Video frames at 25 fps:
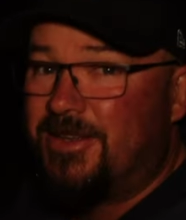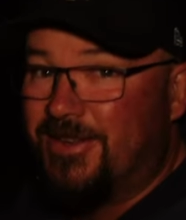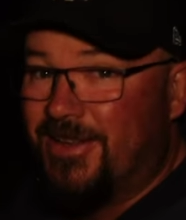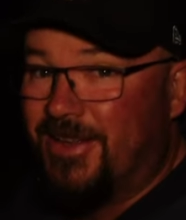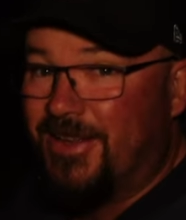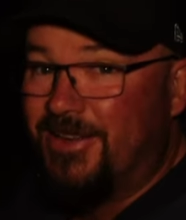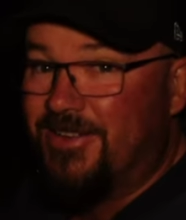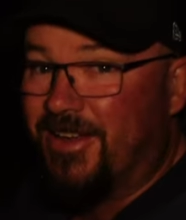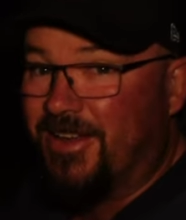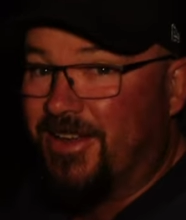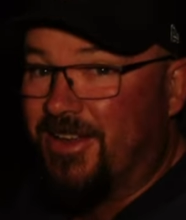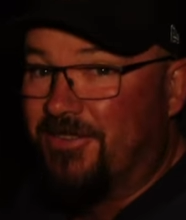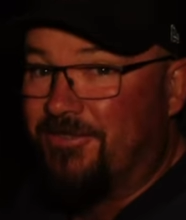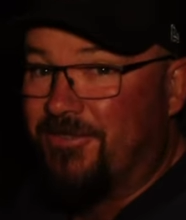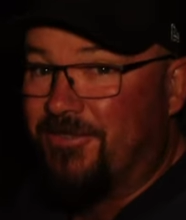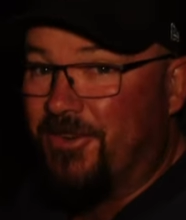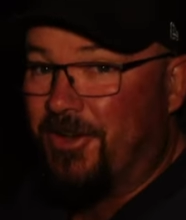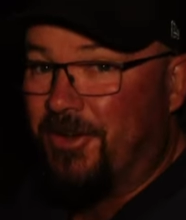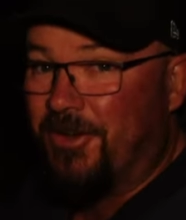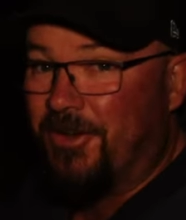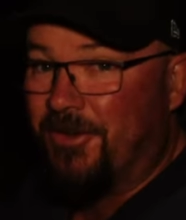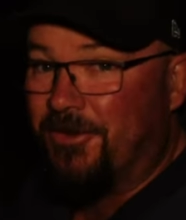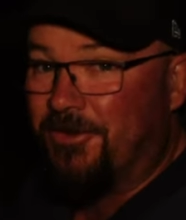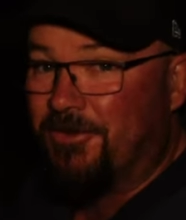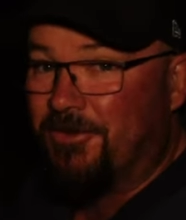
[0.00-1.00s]
and take a
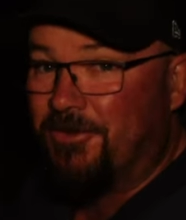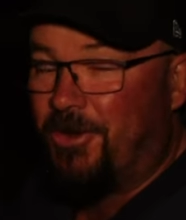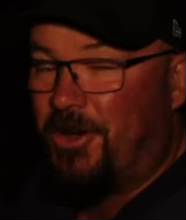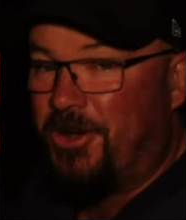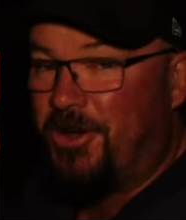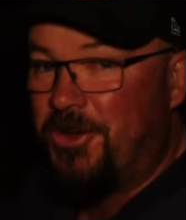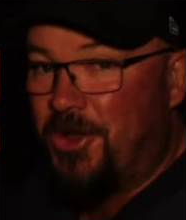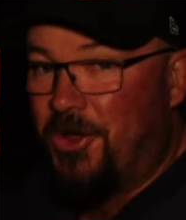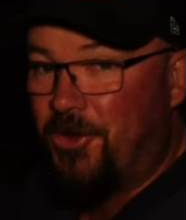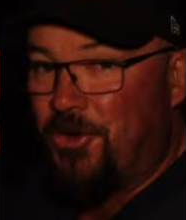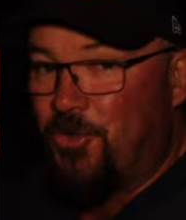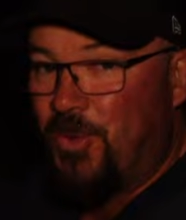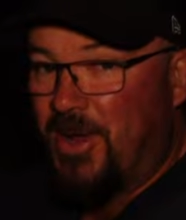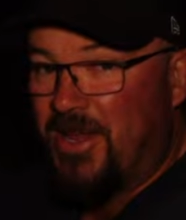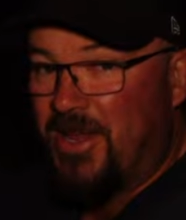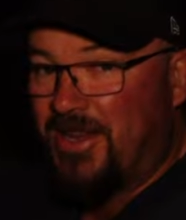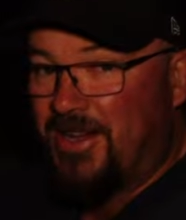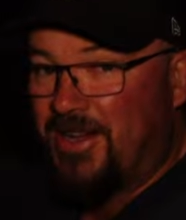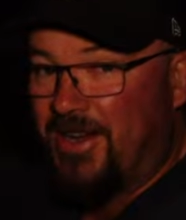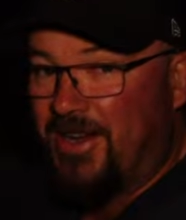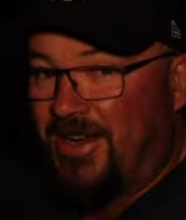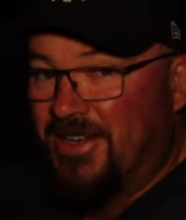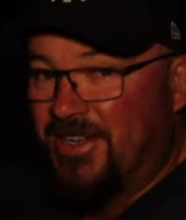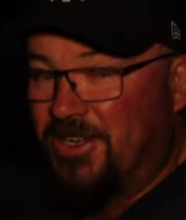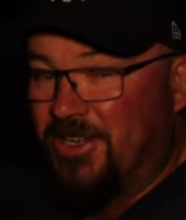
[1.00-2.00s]
photo. I know where the
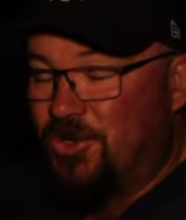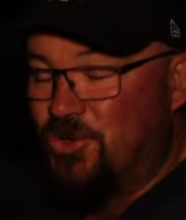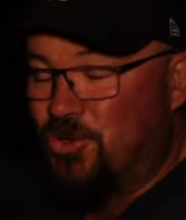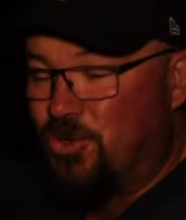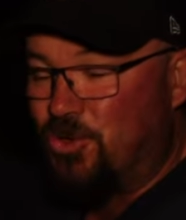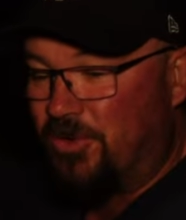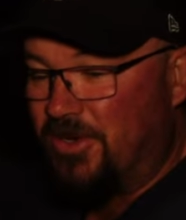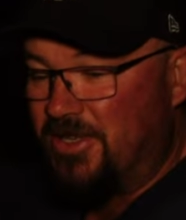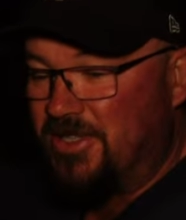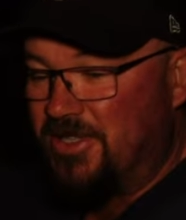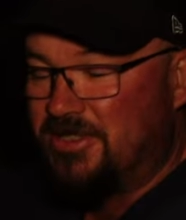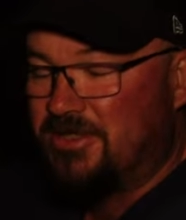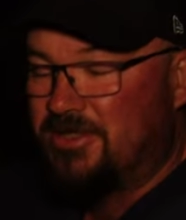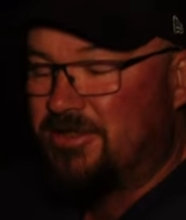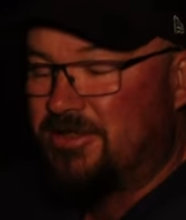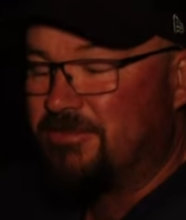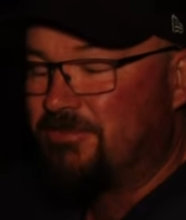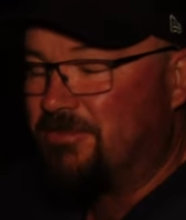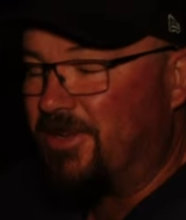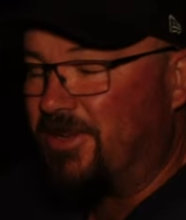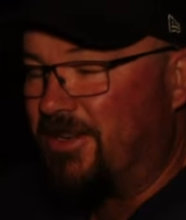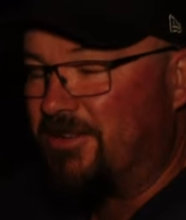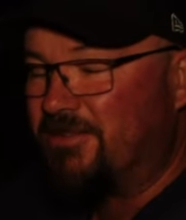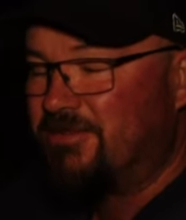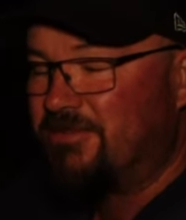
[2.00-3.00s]
galactic core is,
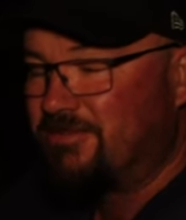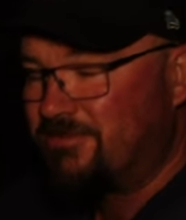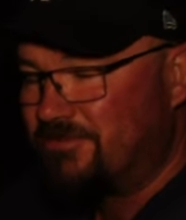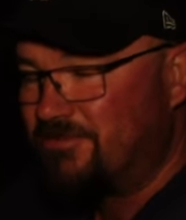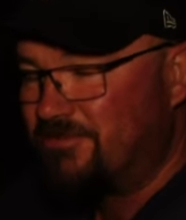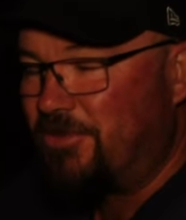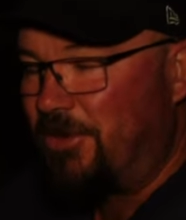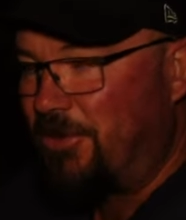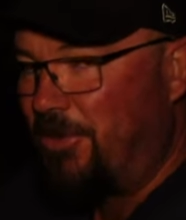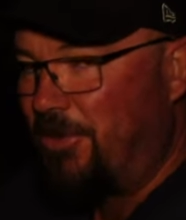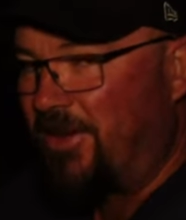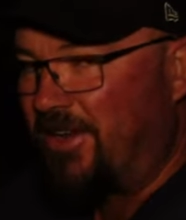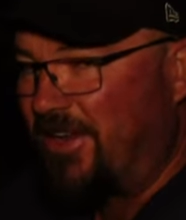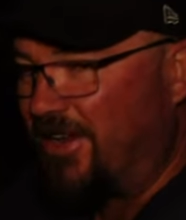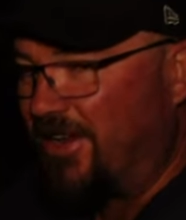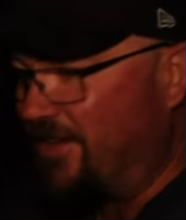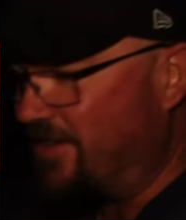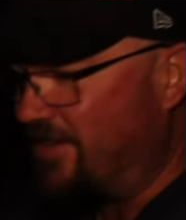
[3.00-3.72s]
but we won't get